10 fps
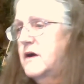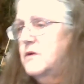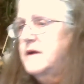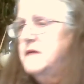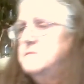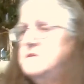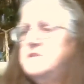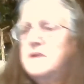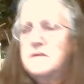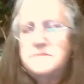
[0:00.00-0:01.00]
Okay,
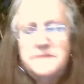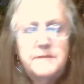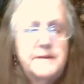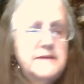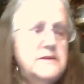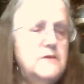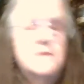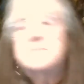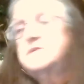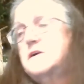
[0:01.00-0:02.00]
Michelle, get back to you.
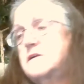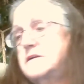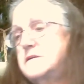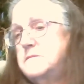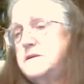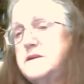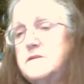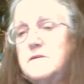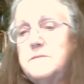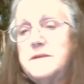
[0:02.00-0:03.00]
I'm sorry. Didn't mean to
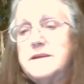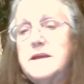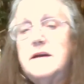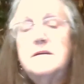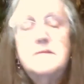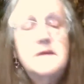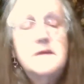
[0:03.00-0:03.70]
interrupt like that.